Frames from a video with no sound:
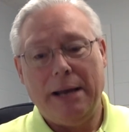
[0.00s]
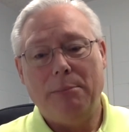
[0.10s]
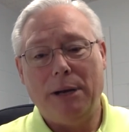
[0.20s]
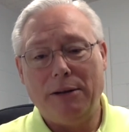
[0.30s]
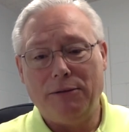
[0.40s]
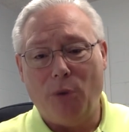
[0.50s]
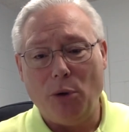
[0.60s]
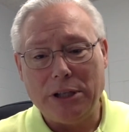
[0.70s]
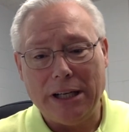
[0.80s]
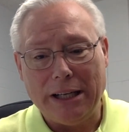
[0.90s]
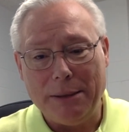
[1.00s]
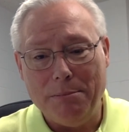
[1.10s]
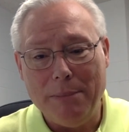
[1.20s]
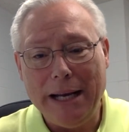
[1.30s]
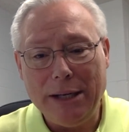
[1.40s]
But unfortunately,
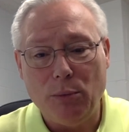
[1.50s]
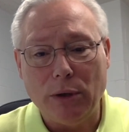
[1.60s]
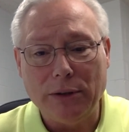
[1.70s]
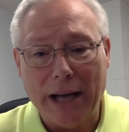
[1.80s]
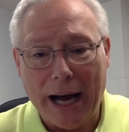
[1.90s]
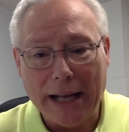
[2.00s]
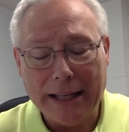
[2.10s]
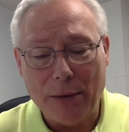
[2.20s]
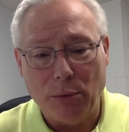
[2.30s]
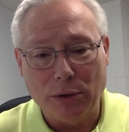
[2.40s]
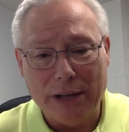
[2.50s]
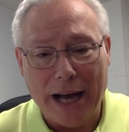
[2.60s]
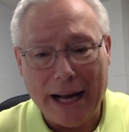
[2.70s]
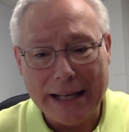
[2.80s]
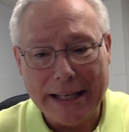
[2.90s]
many will not. They will
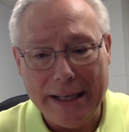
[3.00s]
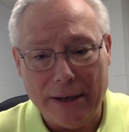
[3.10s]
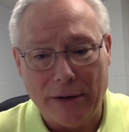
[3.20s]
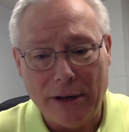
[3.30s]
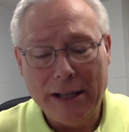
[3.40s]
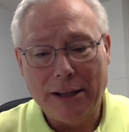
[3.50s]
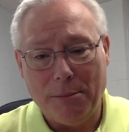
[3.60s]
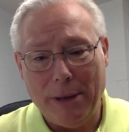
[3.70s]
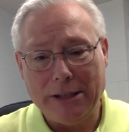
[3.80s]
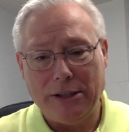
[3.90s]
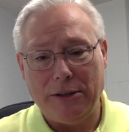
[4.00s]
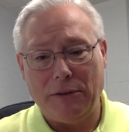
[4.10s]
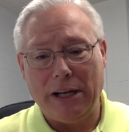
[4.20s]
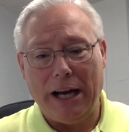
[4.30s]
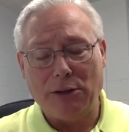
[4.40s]
not hear the message of the
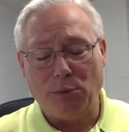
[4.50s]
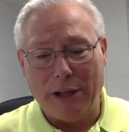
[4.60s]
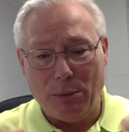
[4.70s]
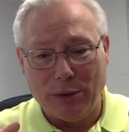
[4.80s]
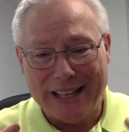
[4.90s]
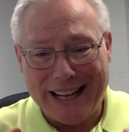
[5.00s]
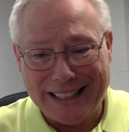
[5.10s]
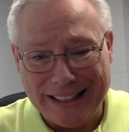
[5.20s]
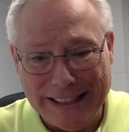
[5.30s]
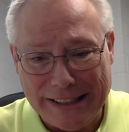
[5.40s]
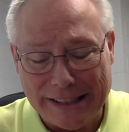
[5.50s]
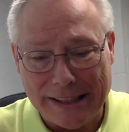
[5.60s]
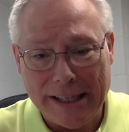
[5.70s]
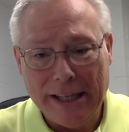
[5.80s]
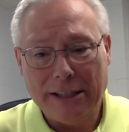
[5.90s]
gospel. They will not
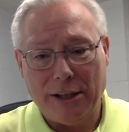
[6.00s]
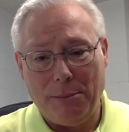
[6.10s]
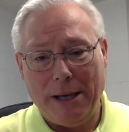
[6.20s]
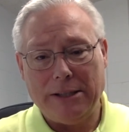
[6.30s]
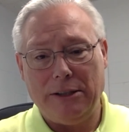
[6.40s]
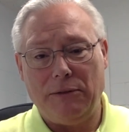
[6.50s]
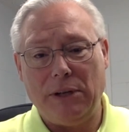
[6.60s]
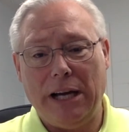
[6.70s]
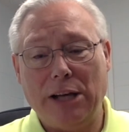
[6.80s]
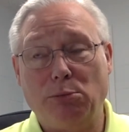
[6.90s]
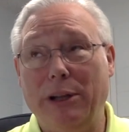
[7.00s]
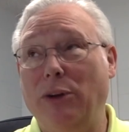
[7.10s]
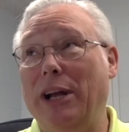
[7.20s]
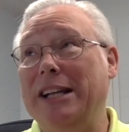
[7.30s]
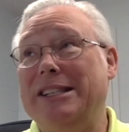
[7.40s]
listen to the message of the gospel. They'll
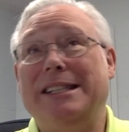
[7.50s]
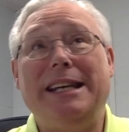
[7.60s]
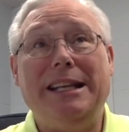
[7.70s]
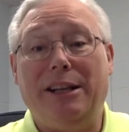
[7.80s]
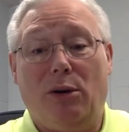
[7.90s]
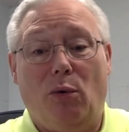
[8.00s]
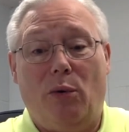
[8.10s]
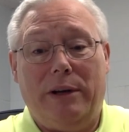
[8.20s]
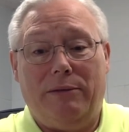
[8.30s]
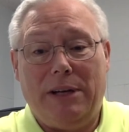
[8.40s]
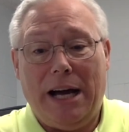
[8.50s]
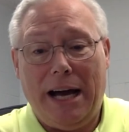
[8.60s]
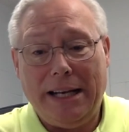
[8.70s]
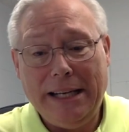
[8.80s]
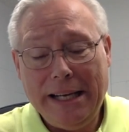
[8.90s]
not see the glory of
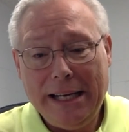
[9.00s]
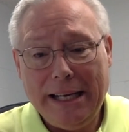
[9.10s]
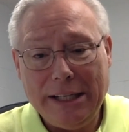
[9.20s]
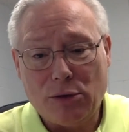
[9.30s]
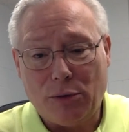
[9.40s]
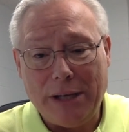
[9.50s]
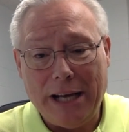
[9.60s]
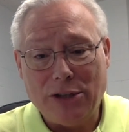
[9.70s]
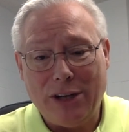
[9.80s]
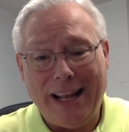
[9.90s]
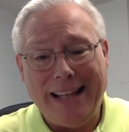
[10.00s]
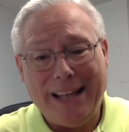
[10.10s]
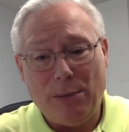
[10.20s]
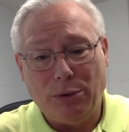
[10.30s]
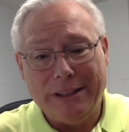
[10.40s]
God in his creation, and
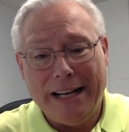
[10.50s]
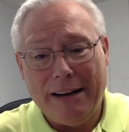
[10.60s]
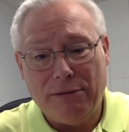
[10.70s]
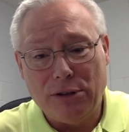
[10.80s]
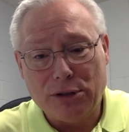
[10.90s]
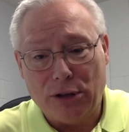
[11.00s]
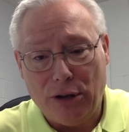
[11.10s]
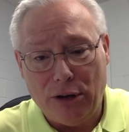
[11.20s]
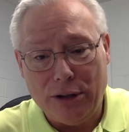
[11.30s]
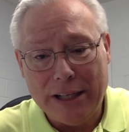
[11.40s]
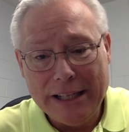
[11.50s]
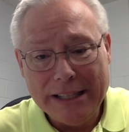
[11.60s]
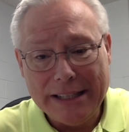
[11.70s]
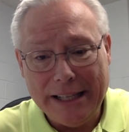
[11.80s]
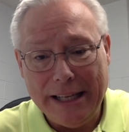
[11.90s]
they will never turn
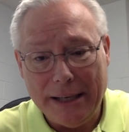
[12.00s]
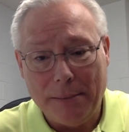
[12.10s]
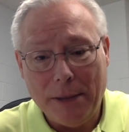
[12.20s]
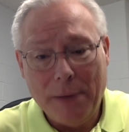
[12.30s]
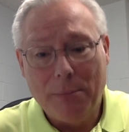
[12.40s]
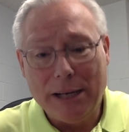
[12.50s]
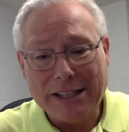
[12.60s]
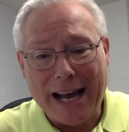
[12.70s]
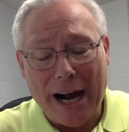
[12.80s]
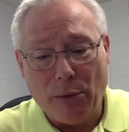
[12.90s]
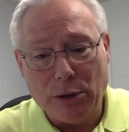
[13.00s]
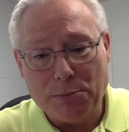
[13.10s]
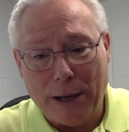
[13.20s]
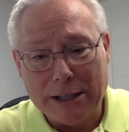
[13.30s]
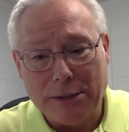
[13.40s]
to him. But it's our
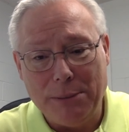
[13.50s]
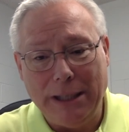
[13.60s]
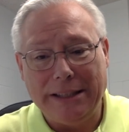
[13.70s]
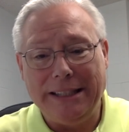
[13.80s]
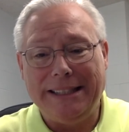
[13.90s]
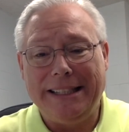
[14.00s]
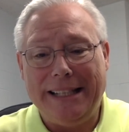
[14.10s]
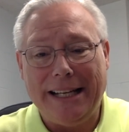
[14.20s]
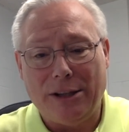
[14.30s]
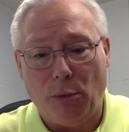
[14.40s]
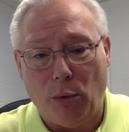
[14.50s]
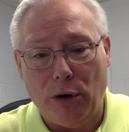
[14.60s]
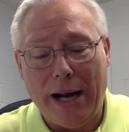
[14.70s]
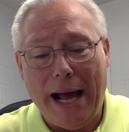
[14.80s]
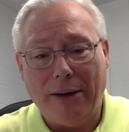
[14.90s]
responsibility to get the
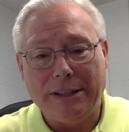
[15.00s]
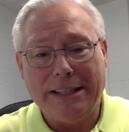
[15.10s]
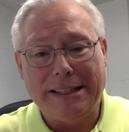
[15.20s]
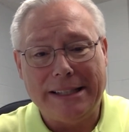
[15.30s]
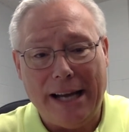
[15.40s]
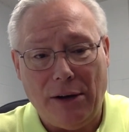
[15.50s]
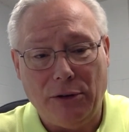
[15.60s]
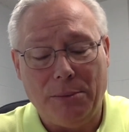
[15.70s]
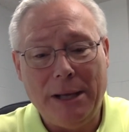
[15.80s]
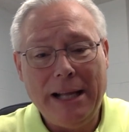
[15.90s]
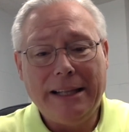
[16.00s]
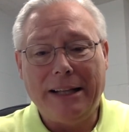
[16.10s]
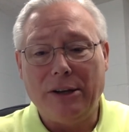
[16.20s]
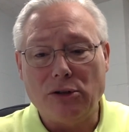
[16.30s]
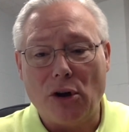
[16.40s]
word out and to tell them
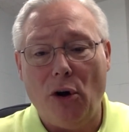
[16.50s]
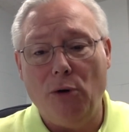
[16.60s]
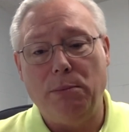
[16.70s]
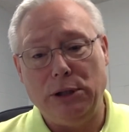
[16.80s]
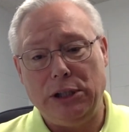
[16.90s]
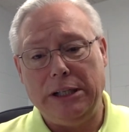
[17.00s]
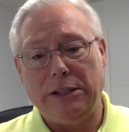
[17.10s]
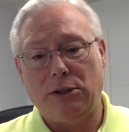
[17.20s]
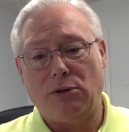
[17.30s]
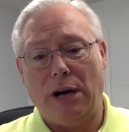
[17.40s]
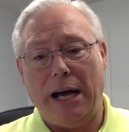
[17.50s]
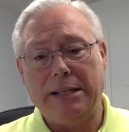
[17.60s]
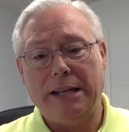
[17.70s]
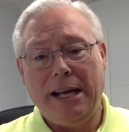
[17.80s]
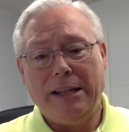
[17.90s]
that there's hope in Jesus
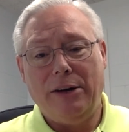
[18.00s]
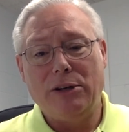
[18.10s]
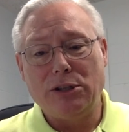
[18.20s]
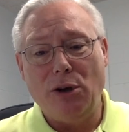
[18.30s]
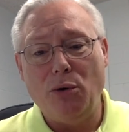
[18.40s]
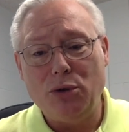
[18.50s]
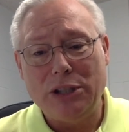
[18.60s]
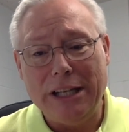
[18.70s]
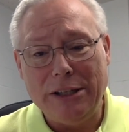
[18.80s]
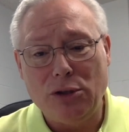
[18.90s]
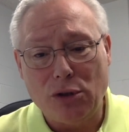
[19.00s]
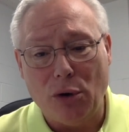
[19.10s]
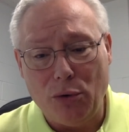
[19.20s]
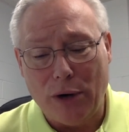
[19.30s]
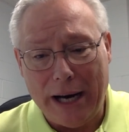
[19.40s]
Christ. There is no sin
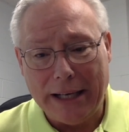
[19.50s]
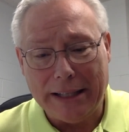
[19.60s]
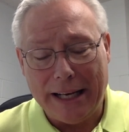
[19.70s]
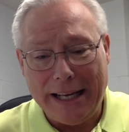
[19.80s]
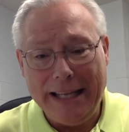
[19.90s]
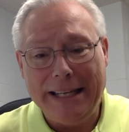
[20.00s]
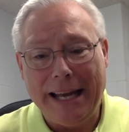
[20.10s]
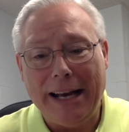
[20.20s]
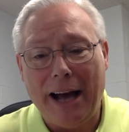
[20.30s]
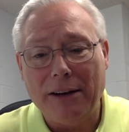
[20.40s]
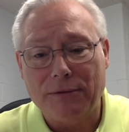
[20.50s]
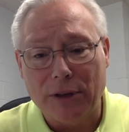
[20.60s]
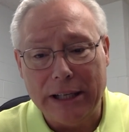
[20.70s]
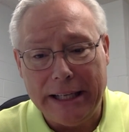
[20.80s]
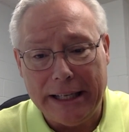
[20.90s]
so great that he cannot
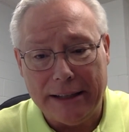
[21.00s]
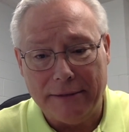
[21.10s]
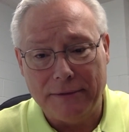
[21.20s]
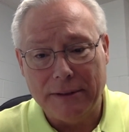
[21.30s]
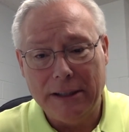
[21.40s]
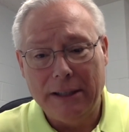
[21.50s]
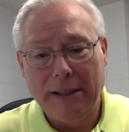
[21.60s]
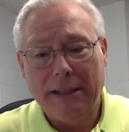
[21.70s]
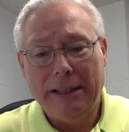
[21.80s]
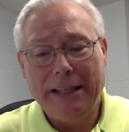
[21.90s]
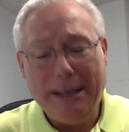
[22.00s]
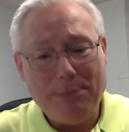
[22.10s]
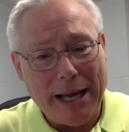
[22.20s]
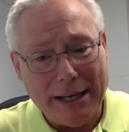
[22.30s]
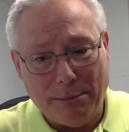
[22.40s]
forgive. Keep
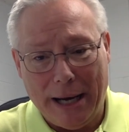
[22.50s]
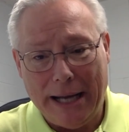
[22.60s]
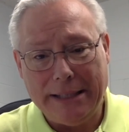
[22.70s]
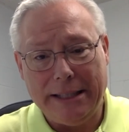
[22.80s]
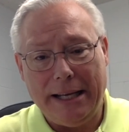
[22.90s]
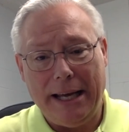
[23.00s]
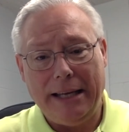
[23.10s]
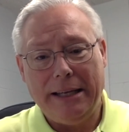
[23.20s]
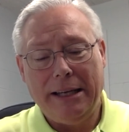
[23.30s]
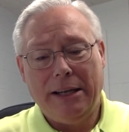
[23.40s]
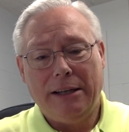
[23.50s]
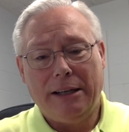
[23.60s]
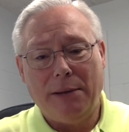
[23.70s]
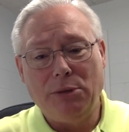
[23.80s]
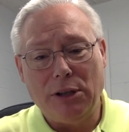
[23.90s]
that in mind today.
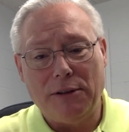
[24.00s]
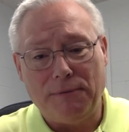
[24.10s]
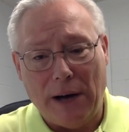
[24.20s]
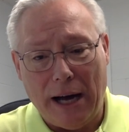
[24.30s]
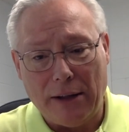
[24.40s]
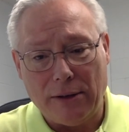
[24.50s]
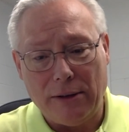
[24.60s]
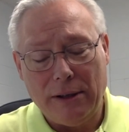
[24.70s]
Come to the Father.